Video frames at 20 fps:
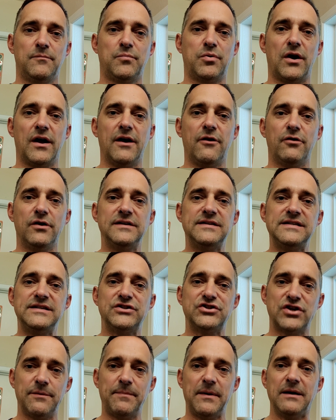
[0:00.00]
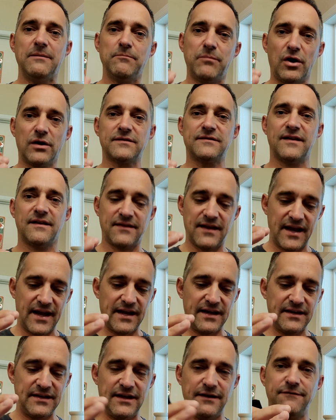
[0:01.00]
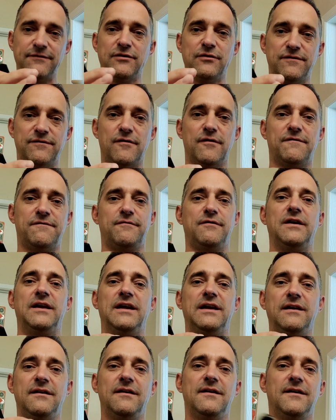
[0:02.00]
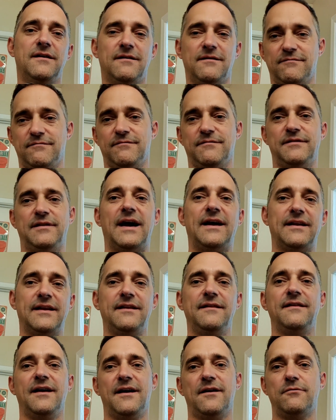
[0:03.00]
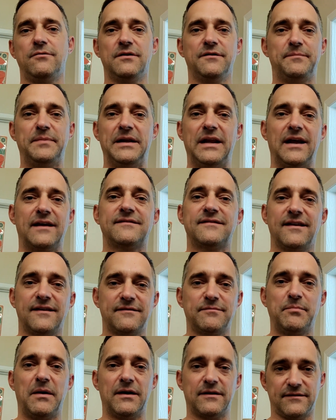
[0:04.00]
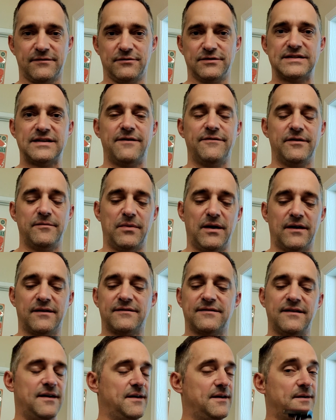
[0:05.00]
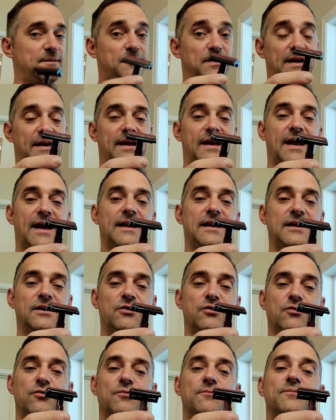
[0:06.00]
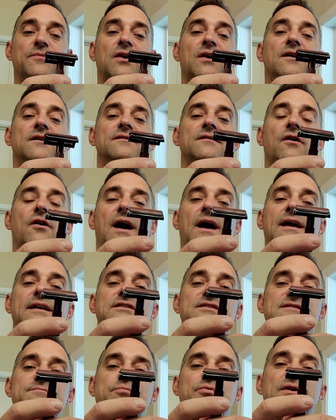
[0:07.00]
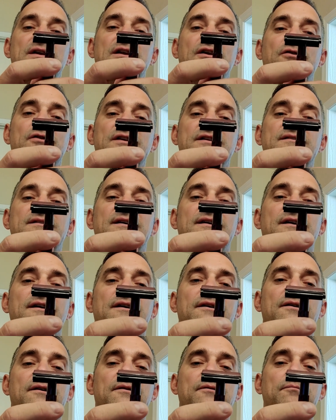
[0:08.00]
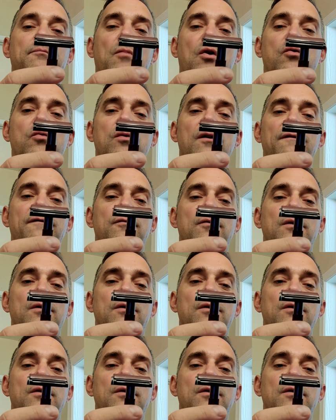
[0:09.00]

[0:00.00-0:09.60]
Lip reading: priority shipping box that they give you for free, that in there would have been like $6 or $7. But anywho, so I just preloaded the Merkur